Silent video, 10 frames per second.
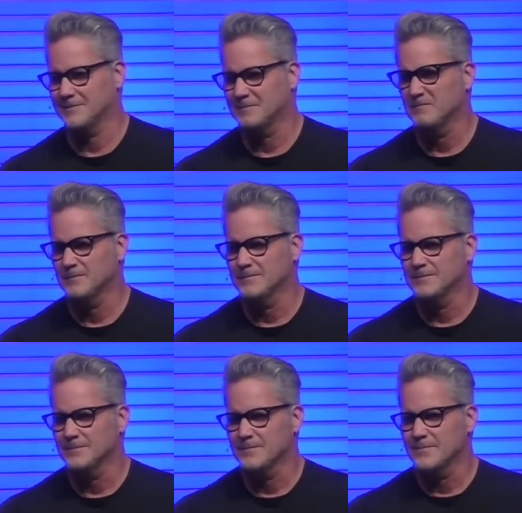
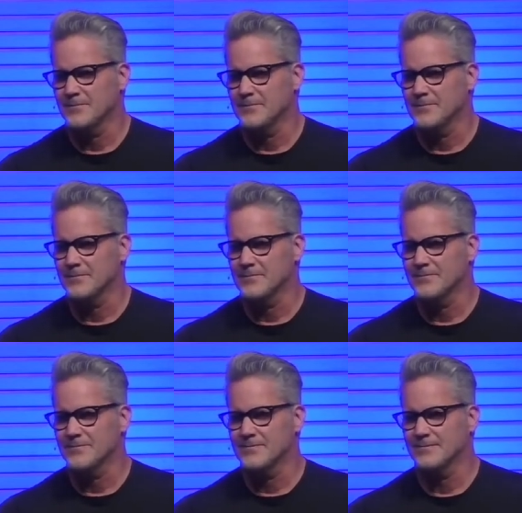
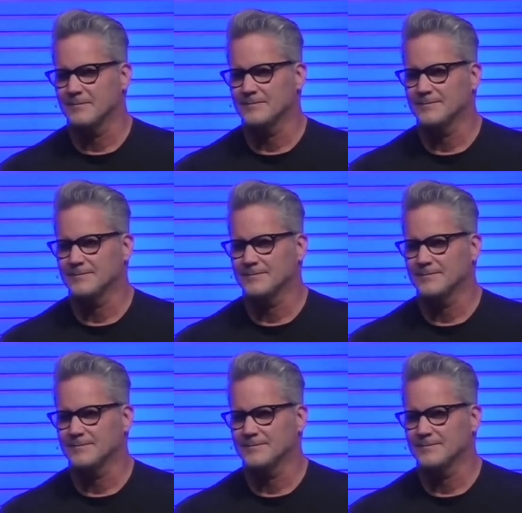Nobody speaks.